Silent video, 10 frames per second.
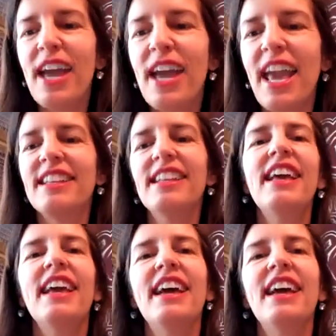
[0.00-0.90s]
And
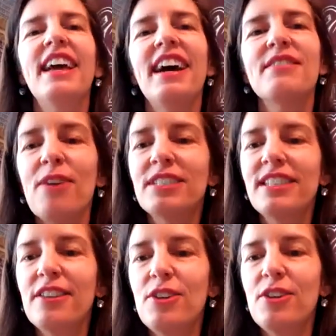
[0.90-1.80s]
I will
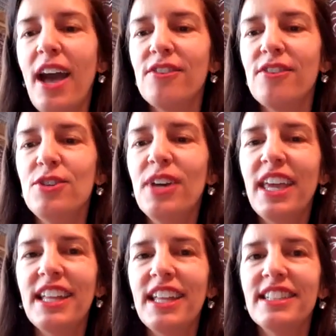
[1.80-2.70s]
tell you how you
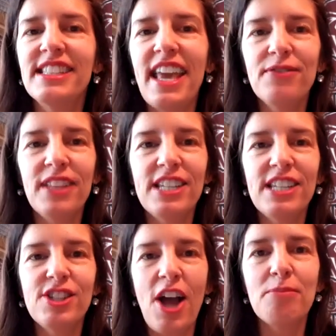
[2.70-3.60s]
can safely
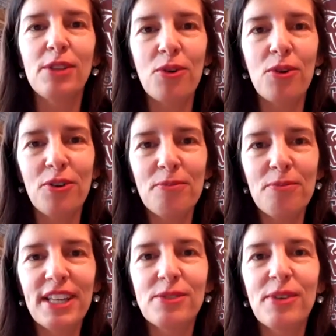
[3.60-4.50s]
shop local,
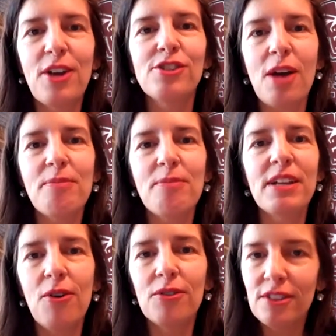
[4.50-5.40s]
because we know shopping
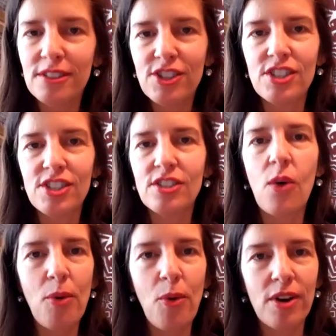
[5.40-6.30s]
local is just so
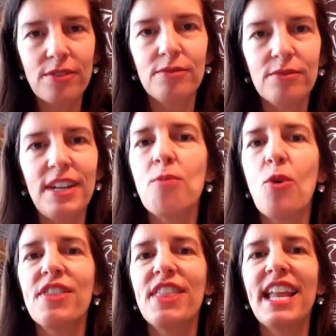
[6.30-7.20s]
important now
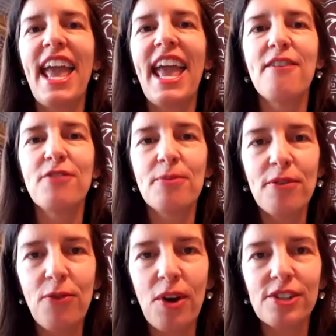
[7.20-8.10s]
more than ever
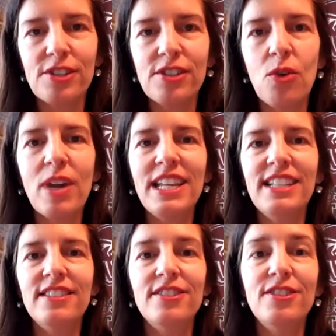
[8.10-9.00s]
before. So we need
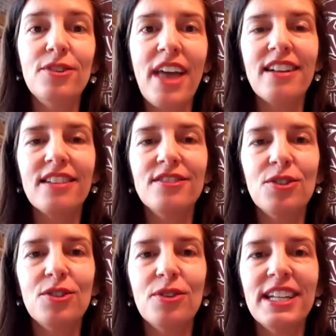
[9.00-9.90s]
to do that and do
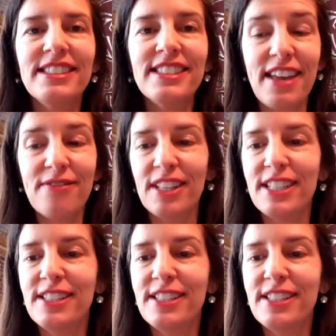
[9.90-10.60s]
it safely.